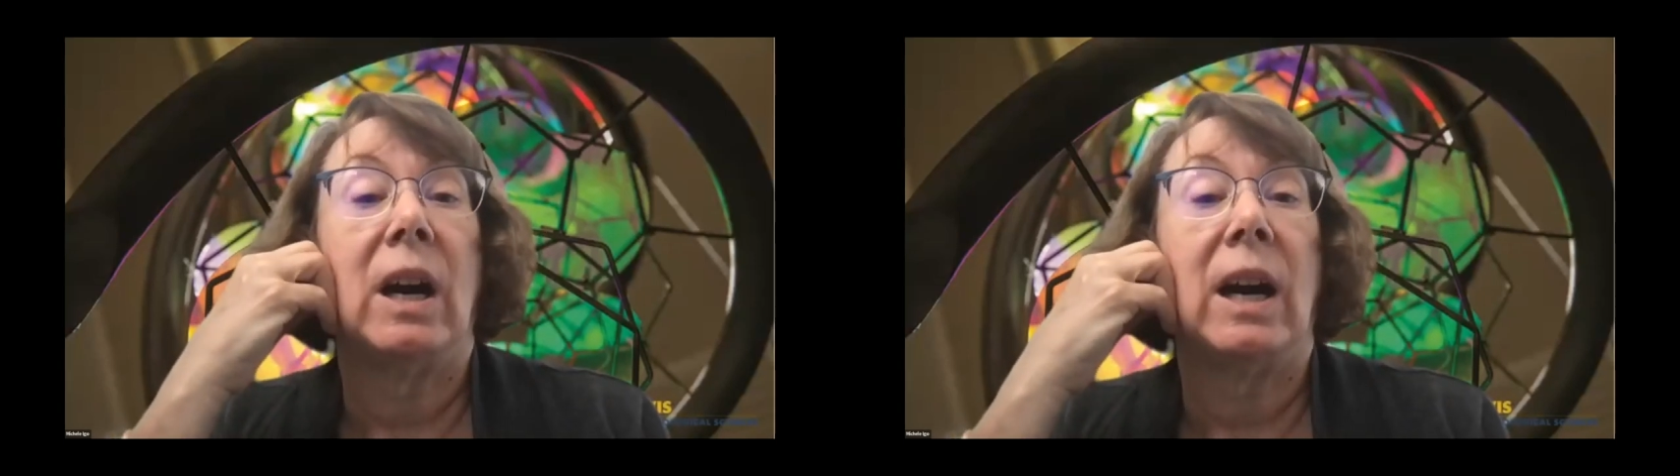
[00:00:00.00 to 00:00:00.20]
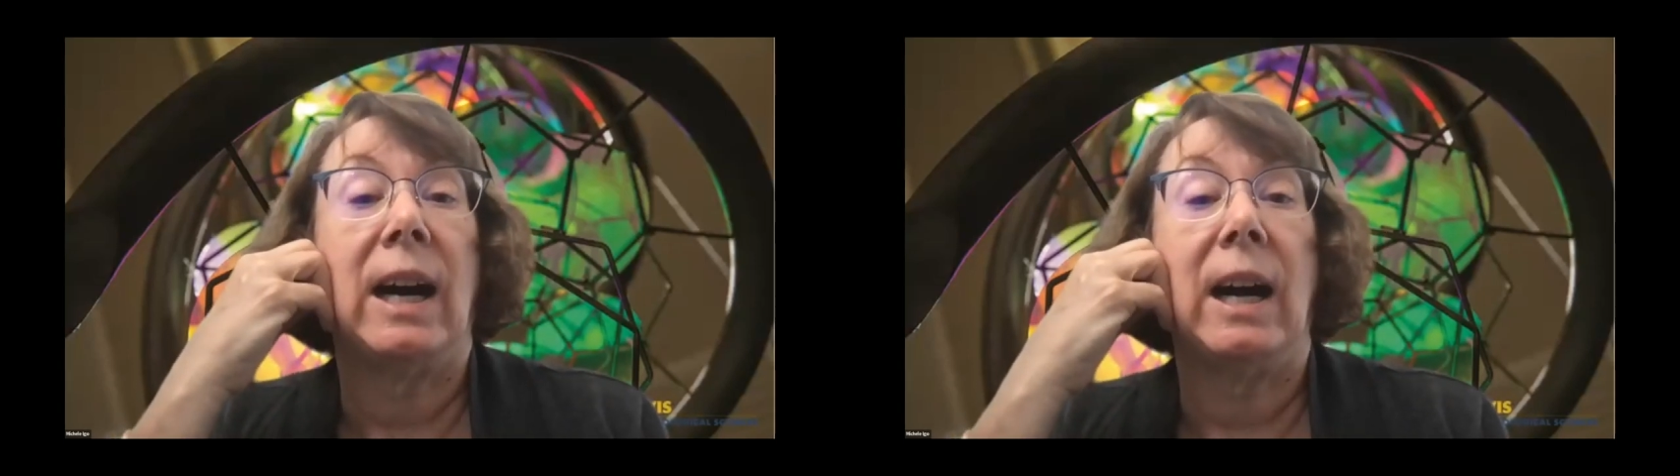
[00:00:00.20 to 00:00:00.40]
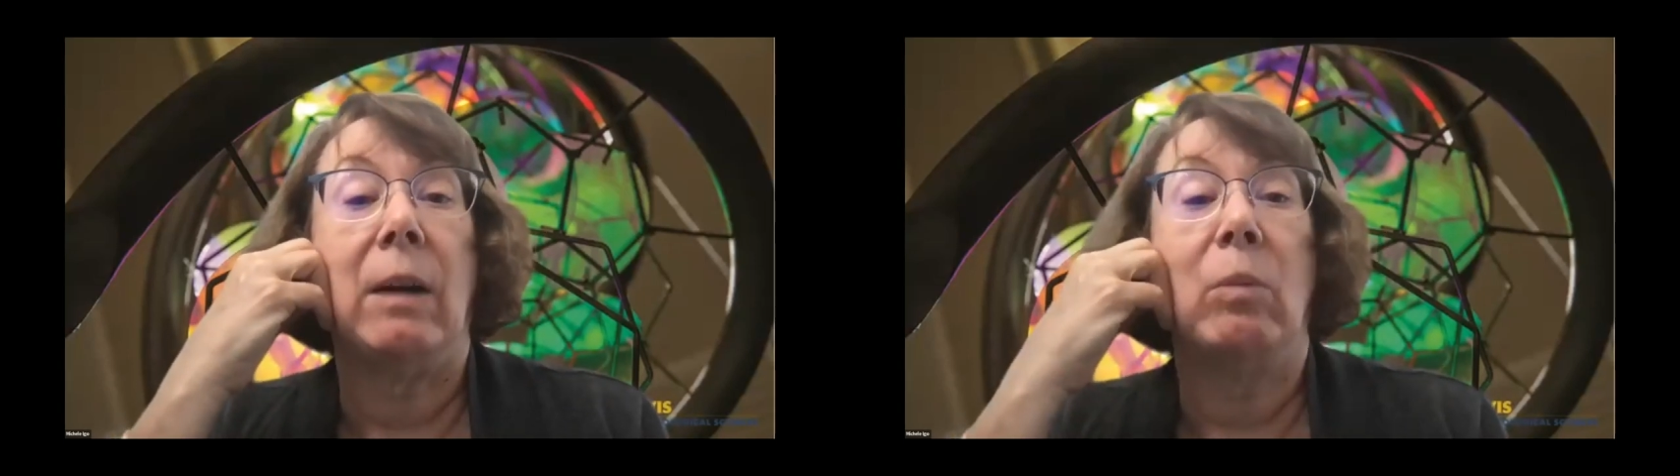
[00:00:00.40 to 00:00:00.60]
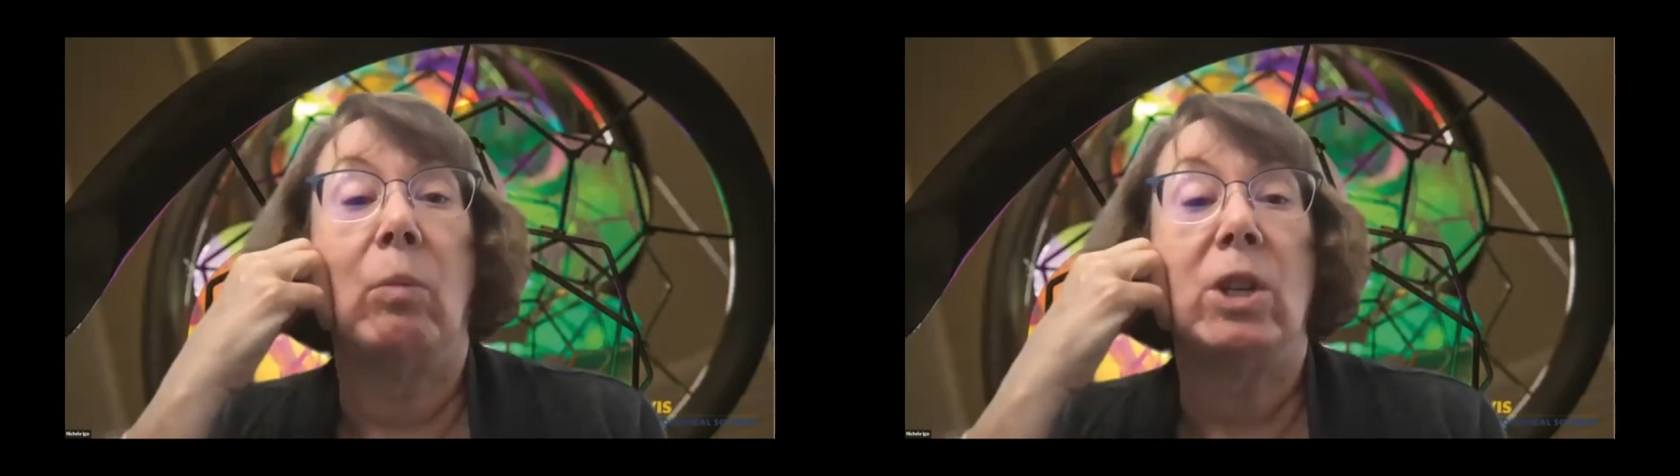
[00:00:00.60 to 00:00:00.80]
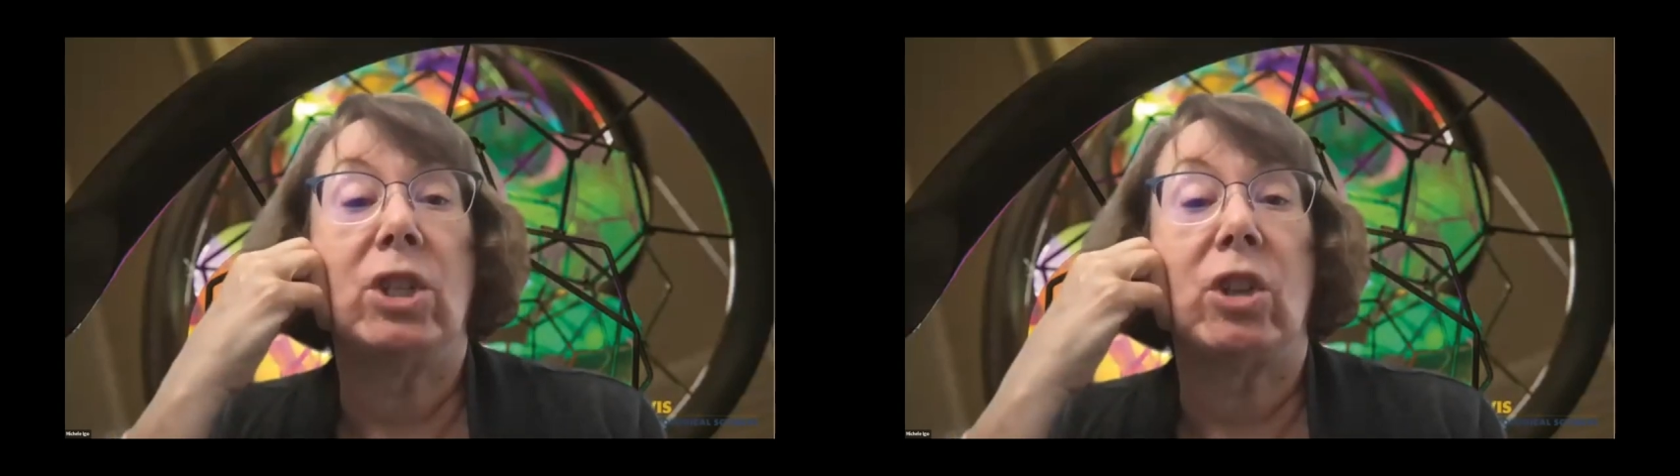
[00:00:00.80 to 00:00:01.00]
um,
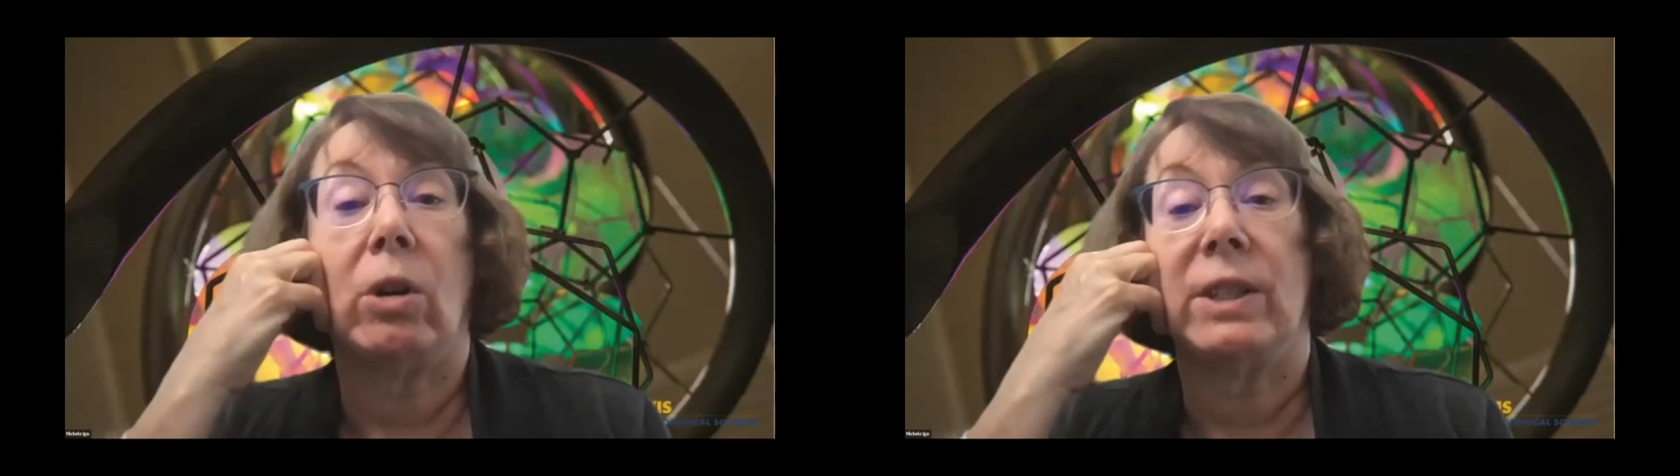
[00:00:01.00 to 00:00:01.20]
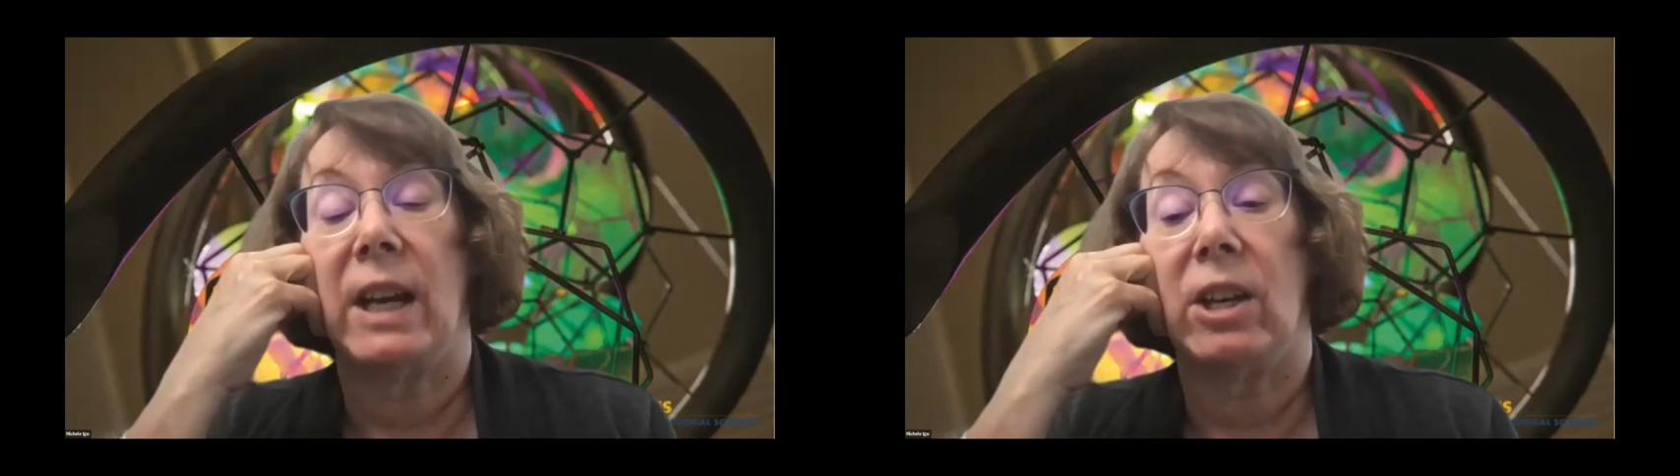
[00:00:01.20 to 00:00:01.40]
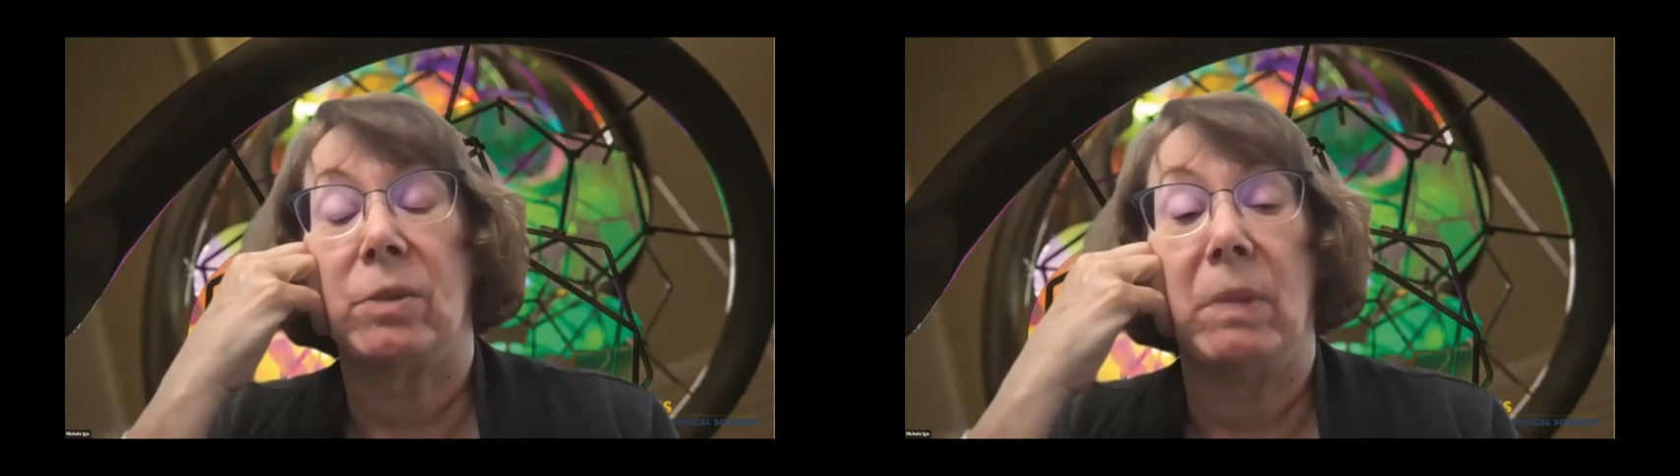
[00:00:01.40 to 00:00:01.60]
which tells